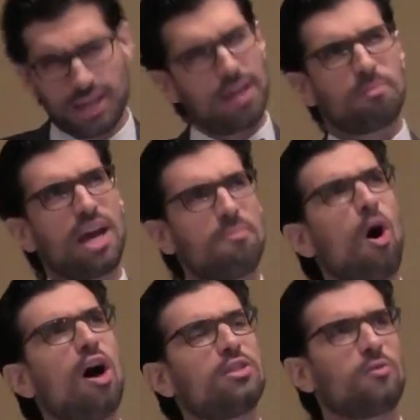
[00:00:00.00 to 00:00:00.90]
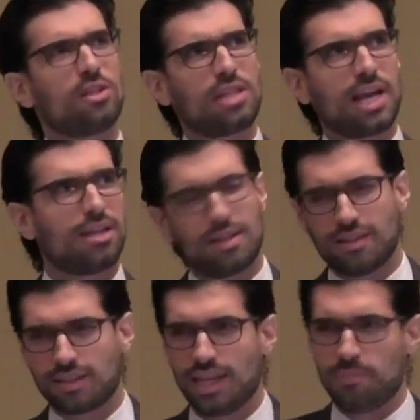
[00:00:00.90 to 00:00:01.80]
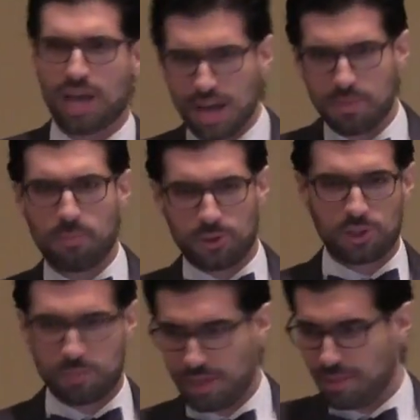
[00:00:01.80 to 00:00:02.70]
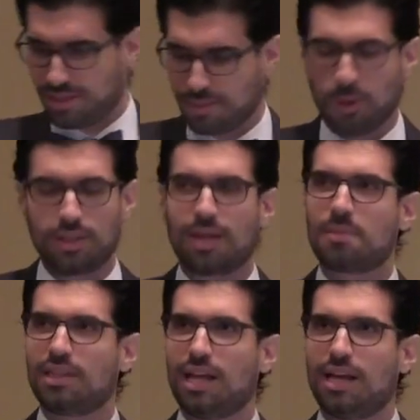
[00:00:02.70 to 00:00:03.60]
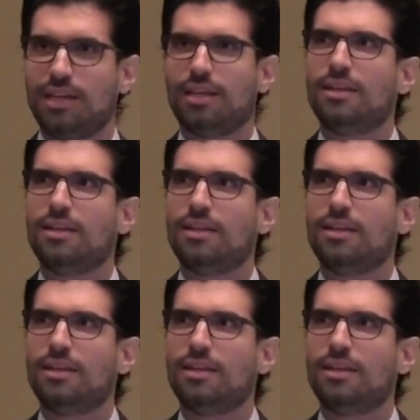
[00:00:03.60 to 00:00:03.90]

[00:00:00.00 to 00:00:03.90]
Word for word: like I kind of pause for a second and the kid behind me pushes me because I'm holding up the line.